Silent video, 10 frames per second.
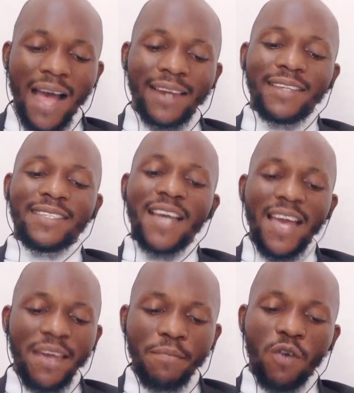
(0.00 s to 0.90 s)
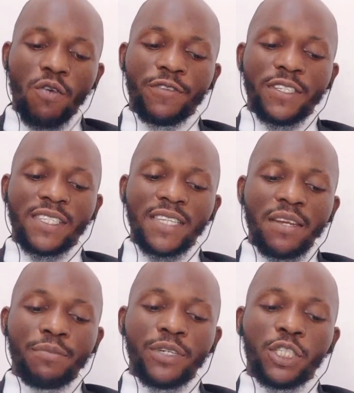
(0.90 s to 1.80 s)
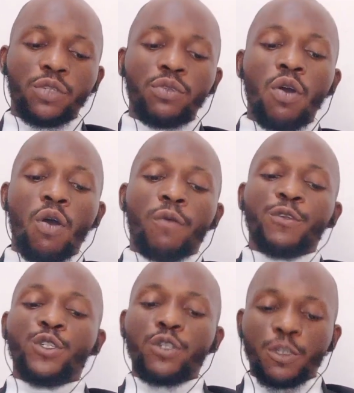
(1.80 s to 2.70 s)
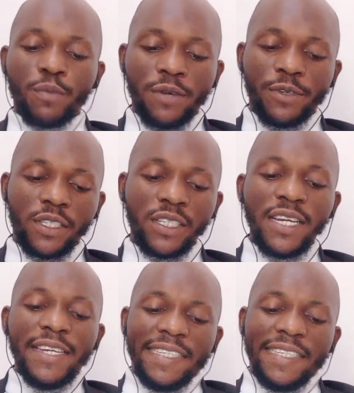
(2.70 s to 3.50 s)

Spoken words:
at the time of the celebration of such marriage